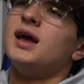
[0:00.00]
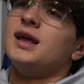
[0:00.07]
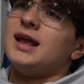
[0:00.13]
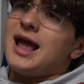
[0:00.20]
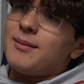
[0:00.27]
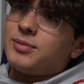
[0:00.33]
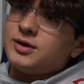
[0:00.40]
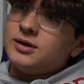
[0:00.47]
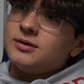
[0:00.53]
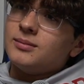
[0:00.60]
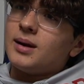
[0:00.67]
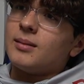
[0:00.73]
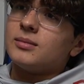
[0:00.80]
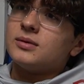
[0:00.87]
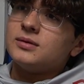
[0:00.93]
Yeah, but you
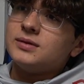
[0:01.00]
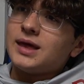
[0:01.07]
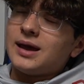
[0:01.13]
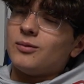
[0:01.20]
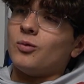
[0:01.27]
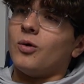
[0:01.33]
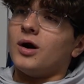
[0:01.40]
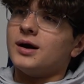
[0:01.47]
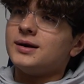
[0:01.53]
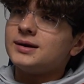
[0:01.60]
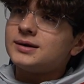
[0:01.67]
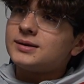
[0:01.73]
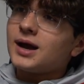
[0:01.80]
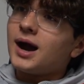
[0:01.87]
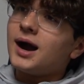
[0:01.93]
remember that
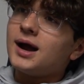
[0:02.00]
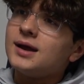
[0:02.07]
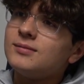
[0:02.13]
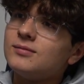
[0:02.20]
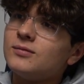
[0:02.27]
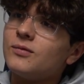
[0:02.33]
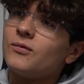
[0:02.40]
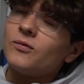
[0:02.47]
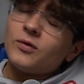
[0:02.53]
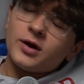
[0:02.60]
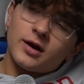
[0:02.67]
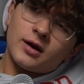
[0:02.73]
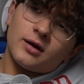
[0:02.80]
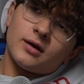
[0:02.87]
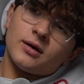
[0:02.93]
one time
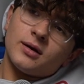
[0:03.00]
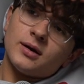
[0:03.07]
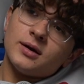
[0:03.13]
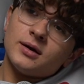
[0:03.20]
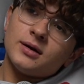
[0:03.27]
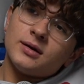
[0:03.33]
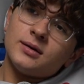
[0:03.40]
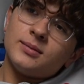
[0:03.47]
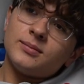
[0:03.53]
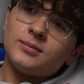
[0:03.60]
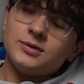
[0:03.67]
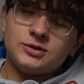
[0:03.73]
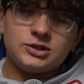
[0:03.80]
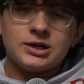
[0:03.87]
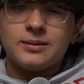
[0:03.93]
where
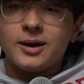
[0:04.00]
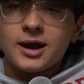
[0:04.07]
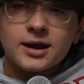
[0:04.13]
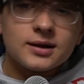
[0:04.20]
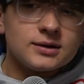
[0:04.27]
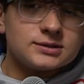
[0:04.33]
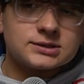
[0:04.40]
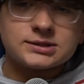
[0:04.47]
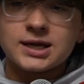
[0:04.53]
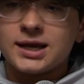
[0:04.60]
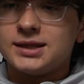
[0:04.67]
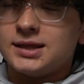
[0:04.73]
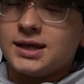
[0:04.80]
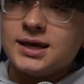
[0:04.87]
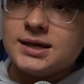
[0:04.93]
Jim Angle
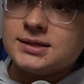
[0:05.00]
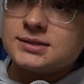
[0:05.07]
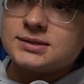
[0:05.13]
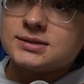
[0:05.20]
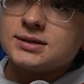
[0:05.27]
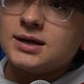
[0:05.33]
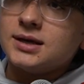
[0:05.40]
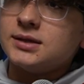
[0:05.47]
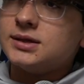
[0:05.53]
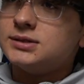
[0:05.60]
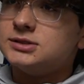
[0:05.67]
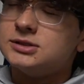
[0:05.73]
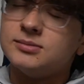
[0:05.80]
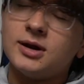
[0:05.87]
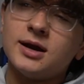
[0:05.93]
said this and then
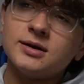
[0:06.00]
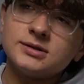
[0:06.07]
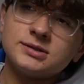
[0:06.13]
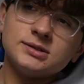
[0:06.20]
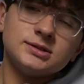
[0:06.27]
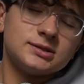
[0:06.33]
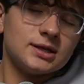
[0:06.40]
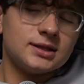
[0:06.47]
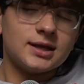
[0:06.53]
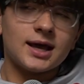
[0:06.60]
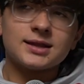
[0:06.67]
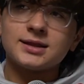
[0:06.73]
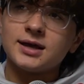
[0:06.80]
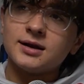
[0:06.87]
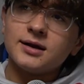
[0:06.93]
Jim Anderson said
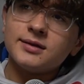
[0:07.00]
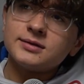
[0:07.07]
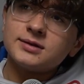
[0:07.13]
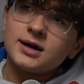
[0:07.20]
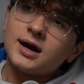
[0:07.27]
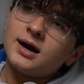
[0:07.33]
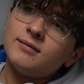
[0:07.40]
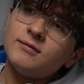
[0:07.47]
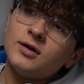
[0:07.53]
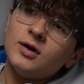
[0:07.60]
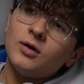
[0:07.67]
that that other time?